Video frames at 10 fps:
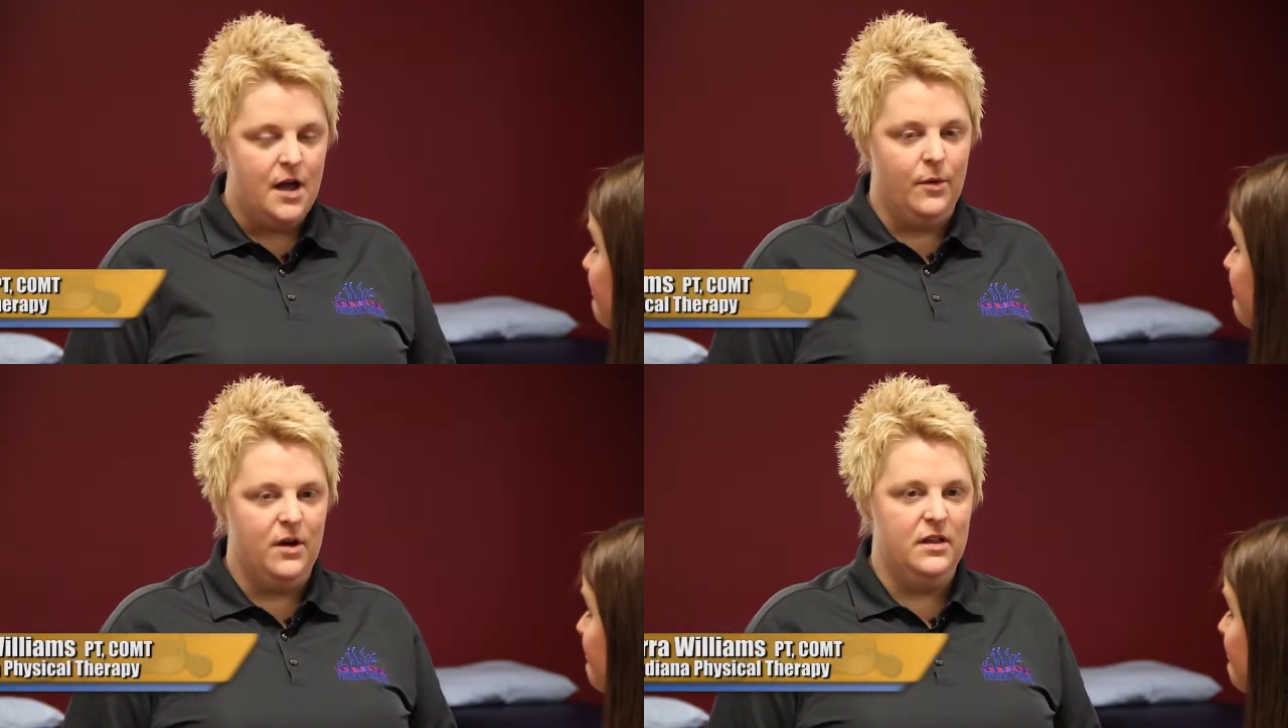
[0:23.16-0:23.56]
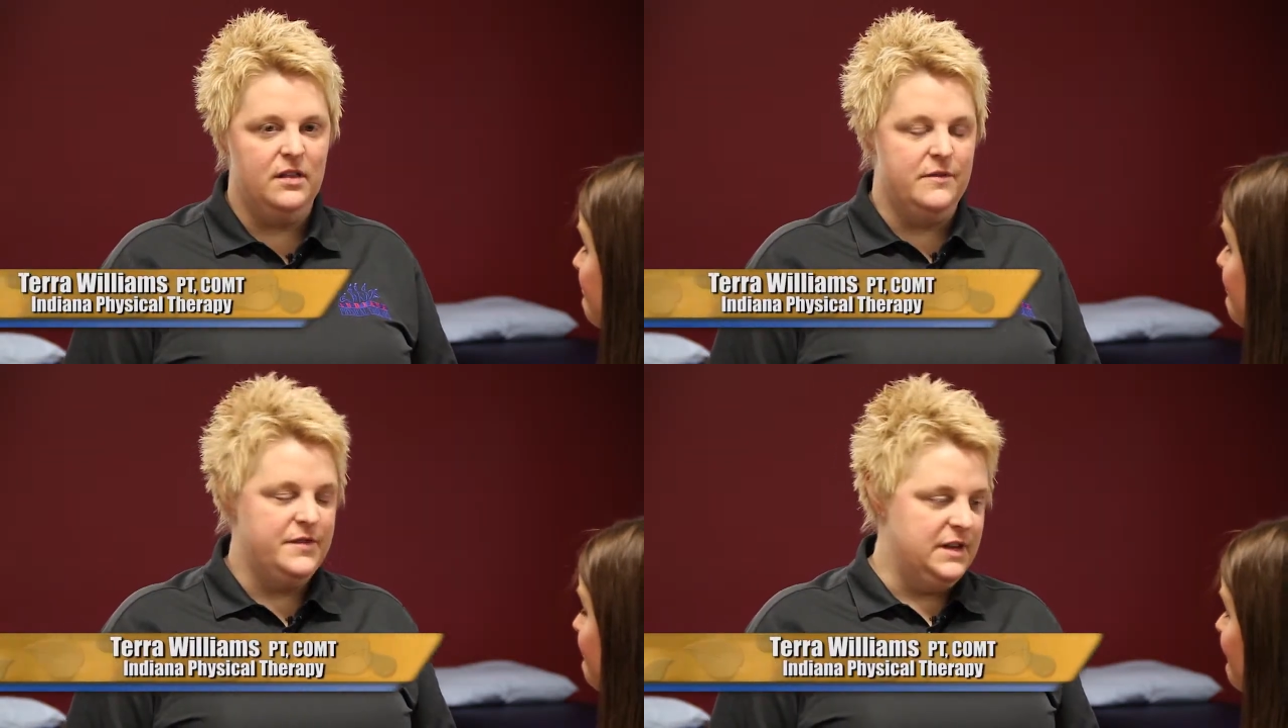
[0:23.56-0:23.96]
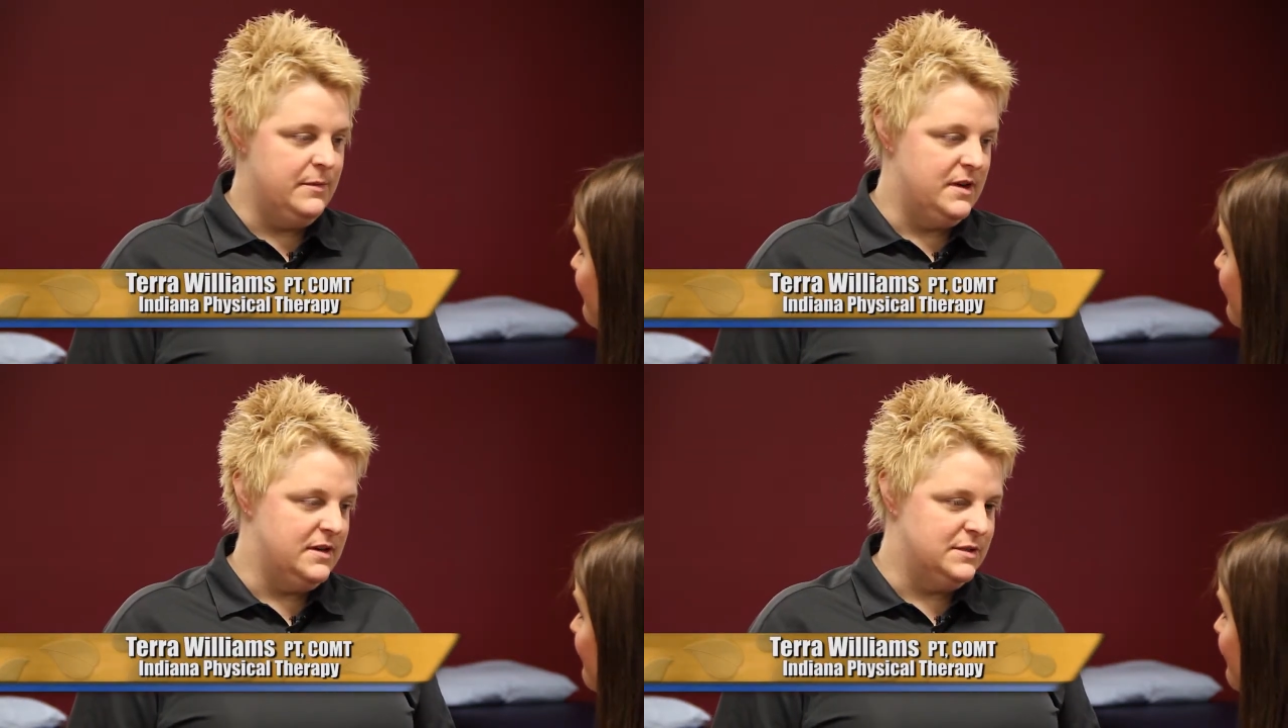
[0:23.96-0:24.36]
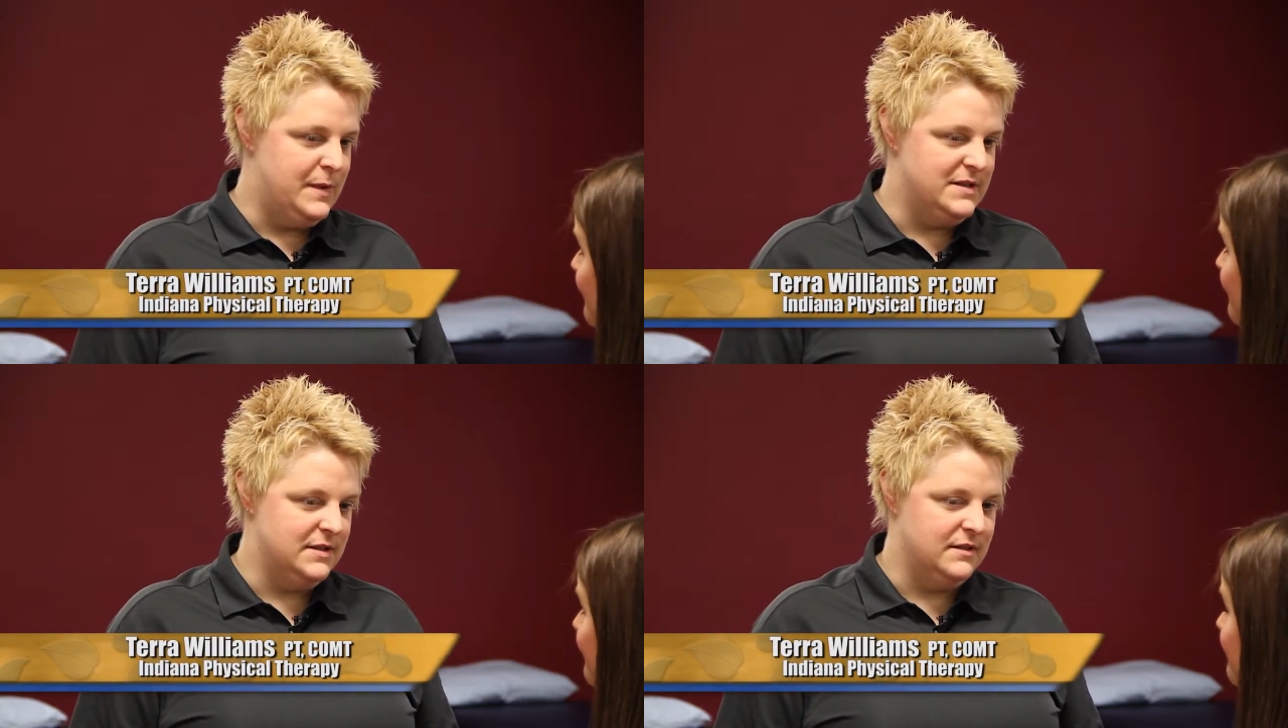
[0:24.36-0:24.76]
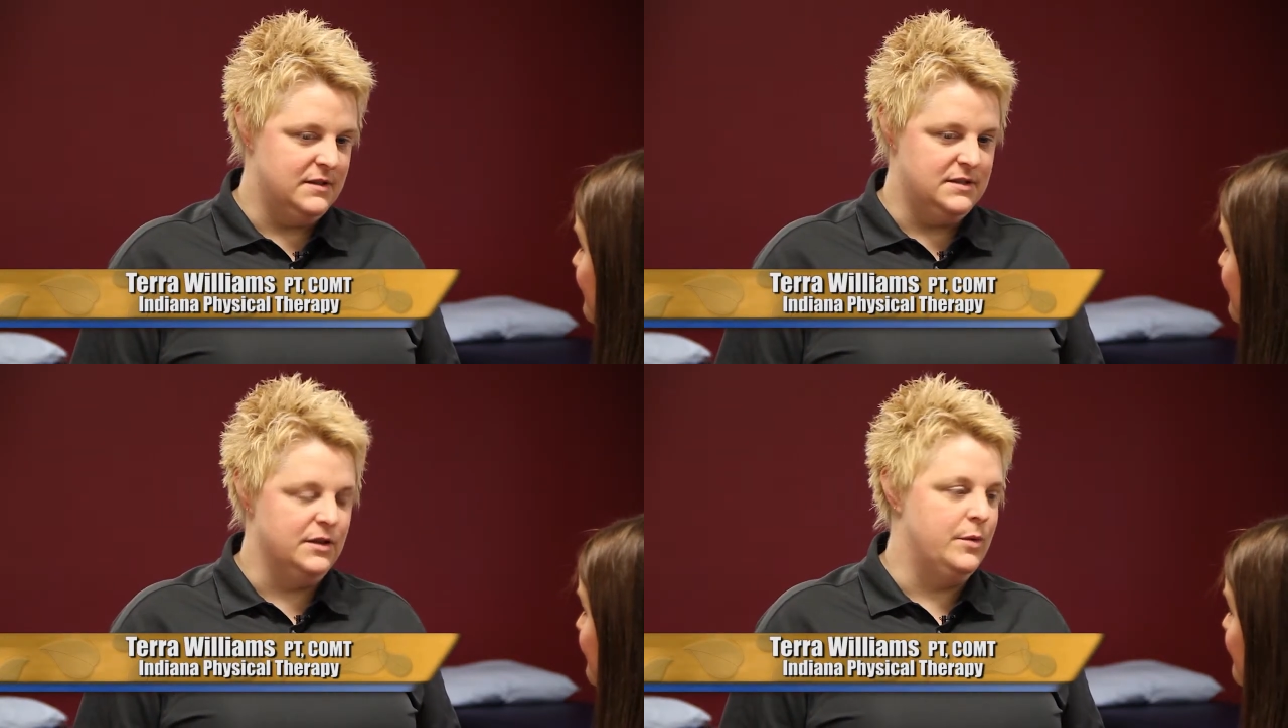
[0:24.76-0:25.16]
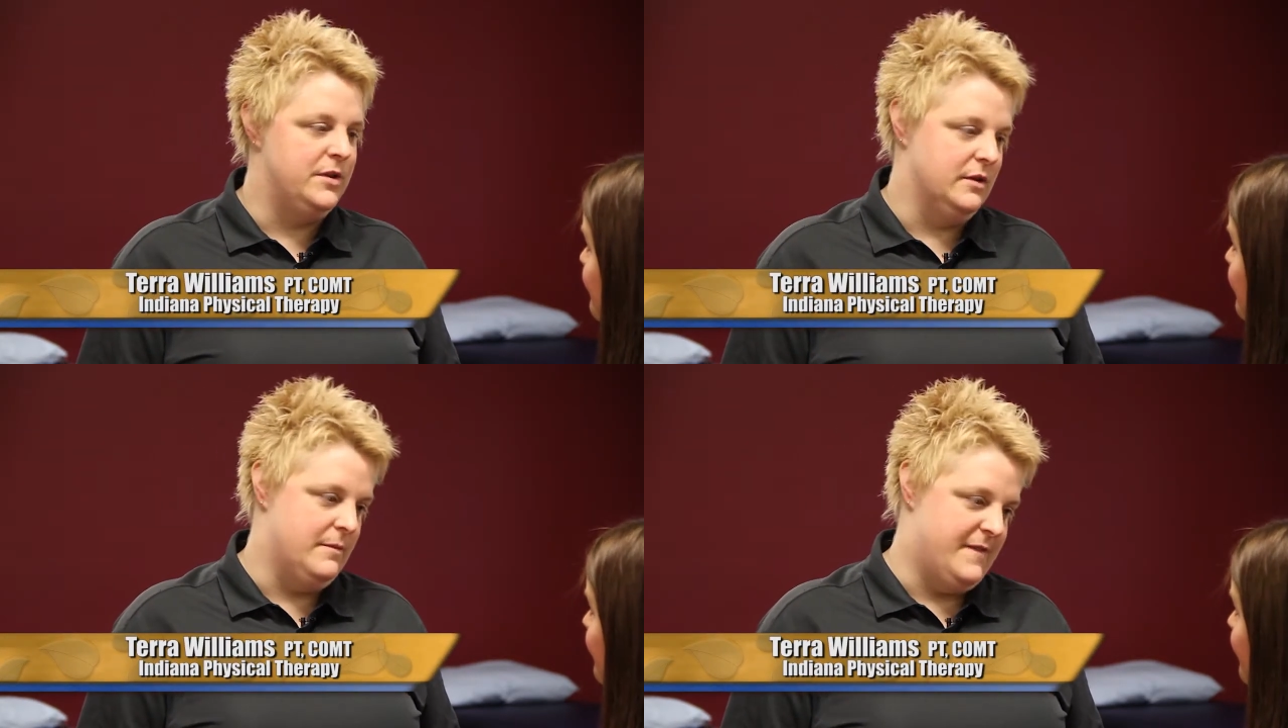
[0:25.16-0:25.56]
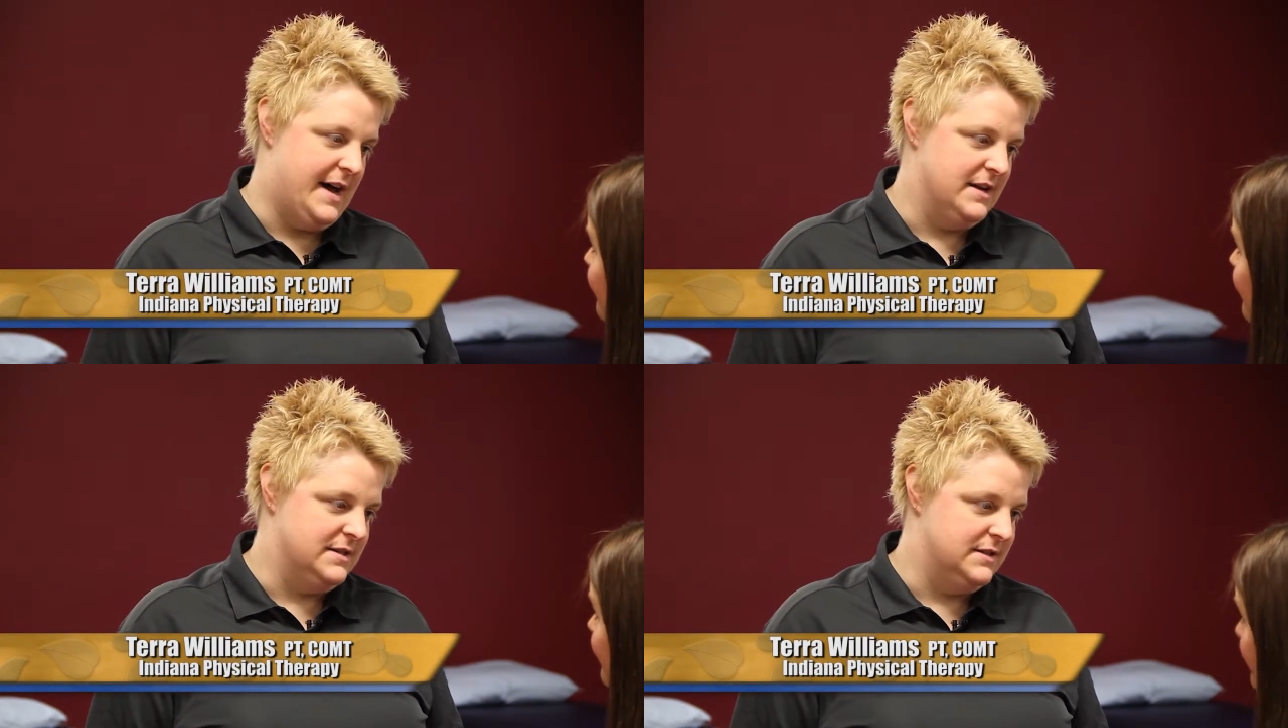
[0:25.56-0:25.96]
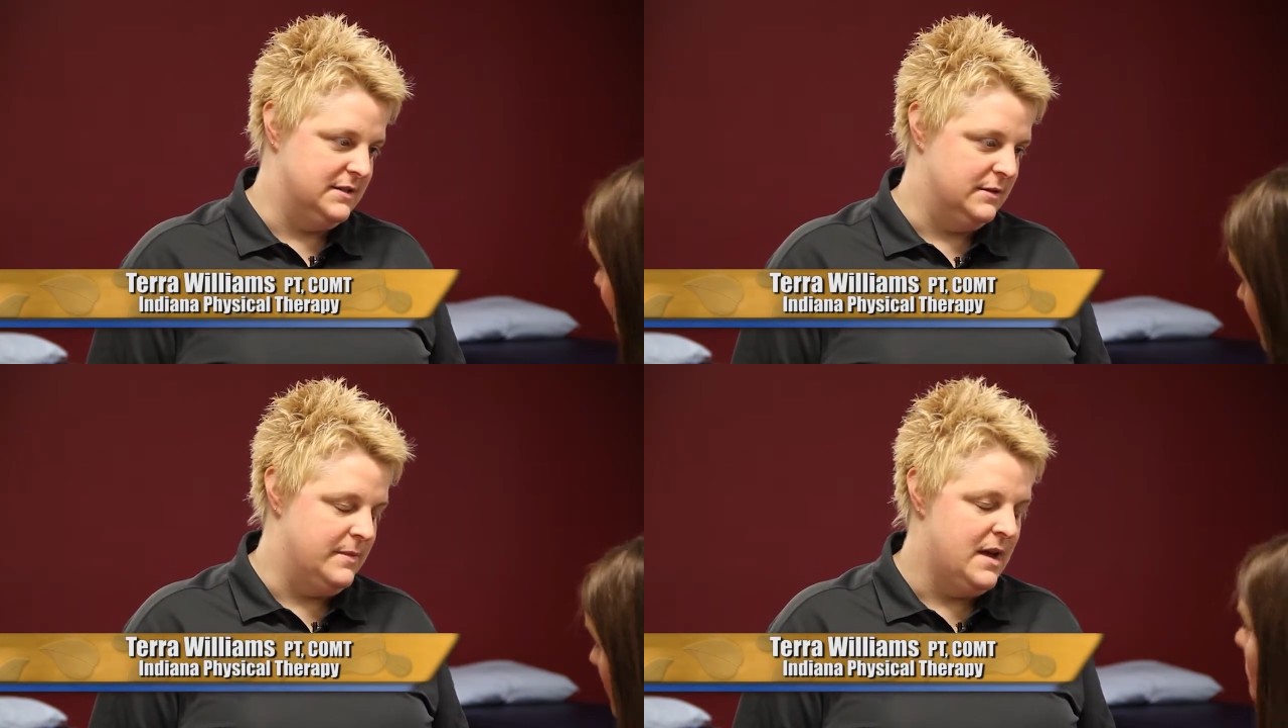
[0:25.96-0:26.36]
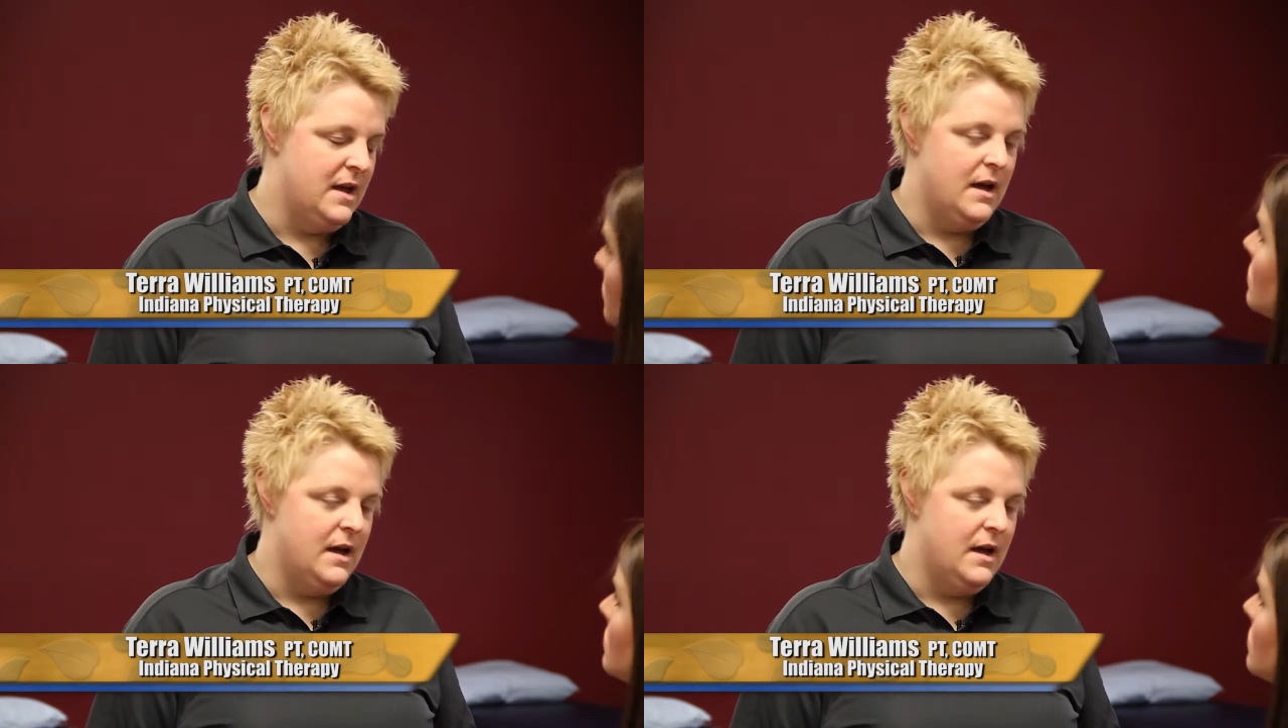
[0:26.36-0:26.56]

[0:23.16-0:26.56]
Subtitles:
Well, lymphedema is basically dealing with your lymphatic system,